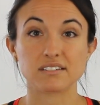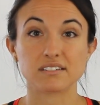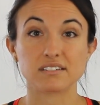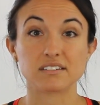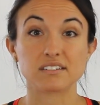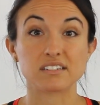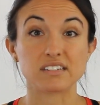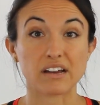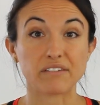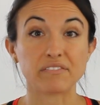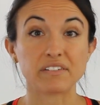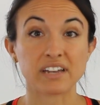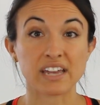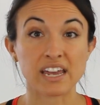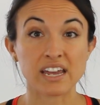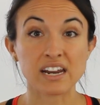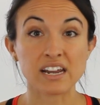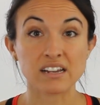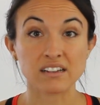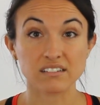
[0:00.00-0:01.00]

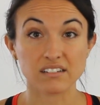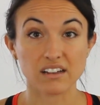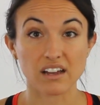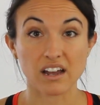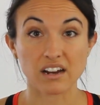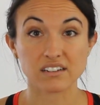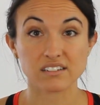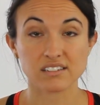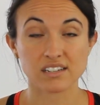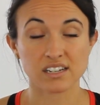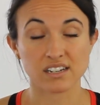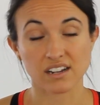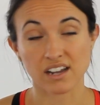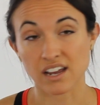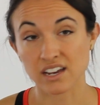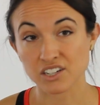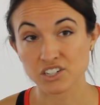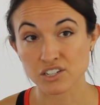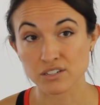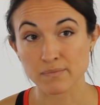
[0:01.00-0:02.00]
suffocating, honestly, and it
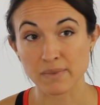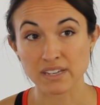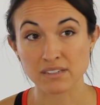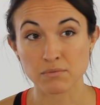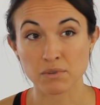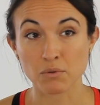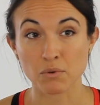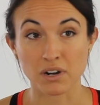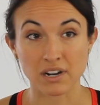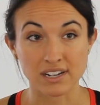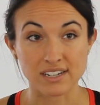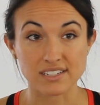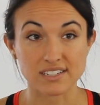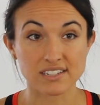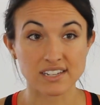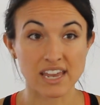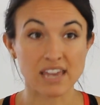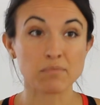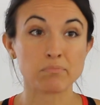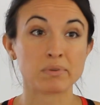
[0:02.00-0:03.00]
kind of just makes me want to
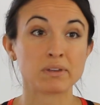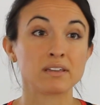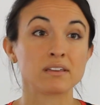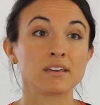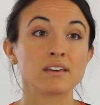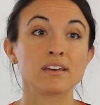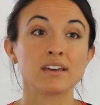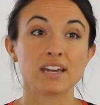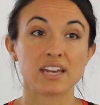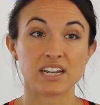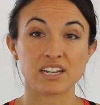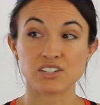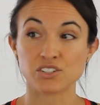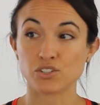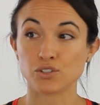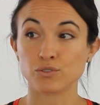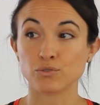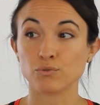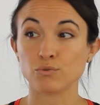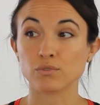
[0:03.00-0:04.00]
escape
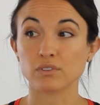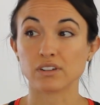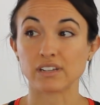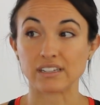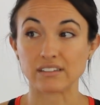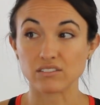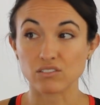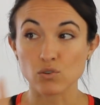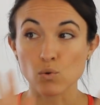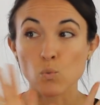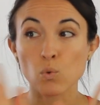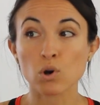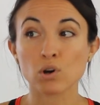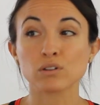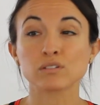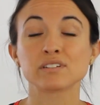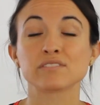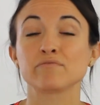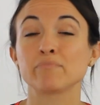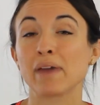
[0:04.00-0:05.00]
into like the
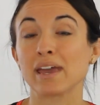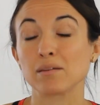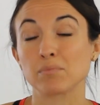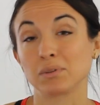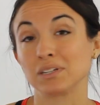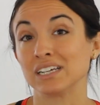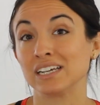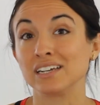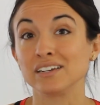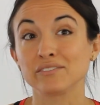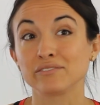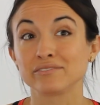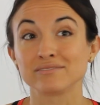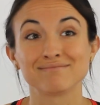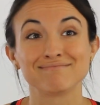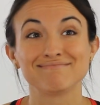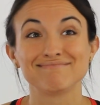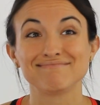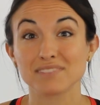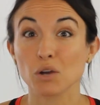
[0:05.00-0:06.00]
world of make-believe,
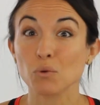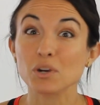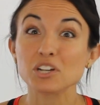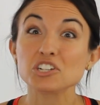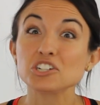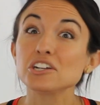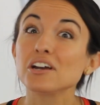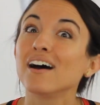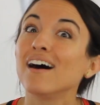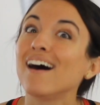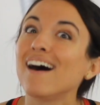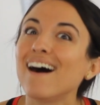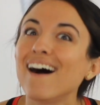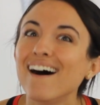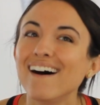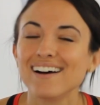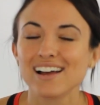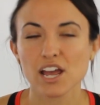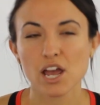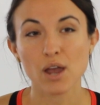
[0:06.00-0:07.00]
which
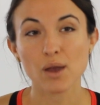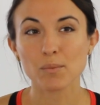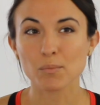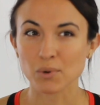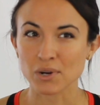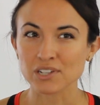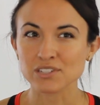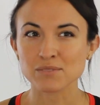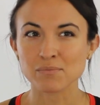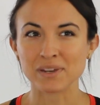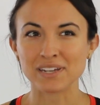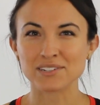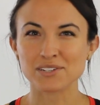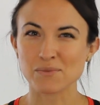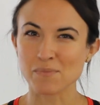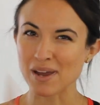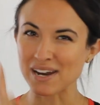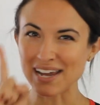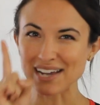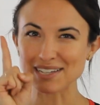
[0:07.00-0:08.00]
brings me to
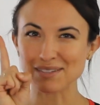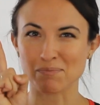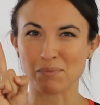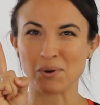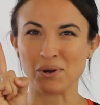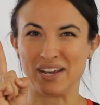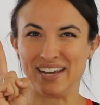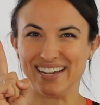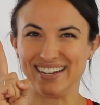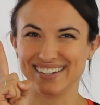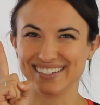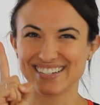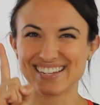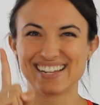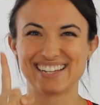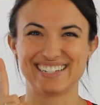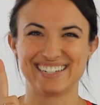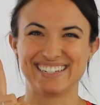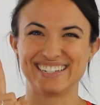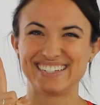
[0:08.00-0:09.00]
my next point.
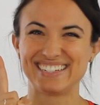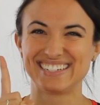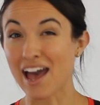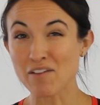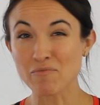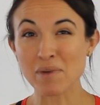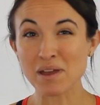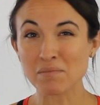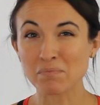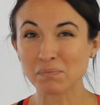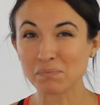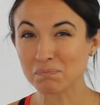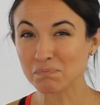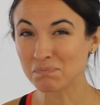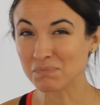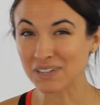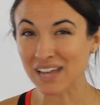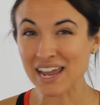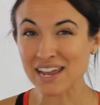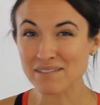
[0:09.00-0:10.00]
I've been
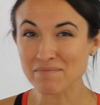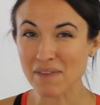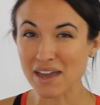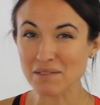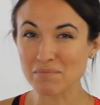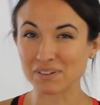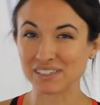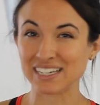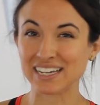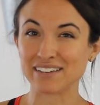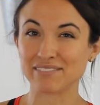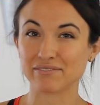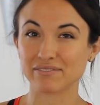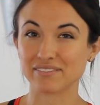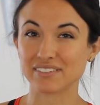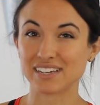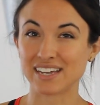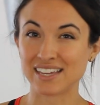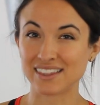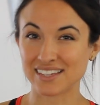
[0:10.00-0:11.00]
playing make-believe
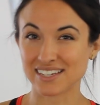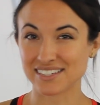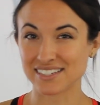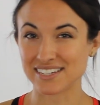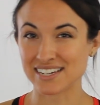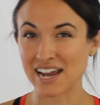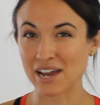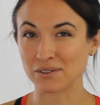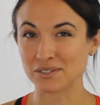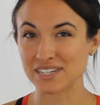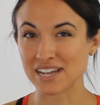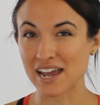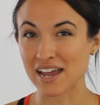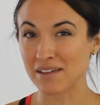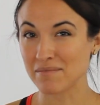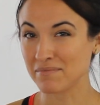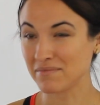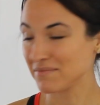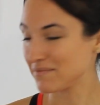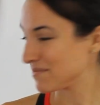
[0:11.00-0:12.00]
in this
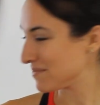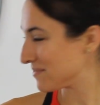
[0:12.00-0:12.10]
downtime.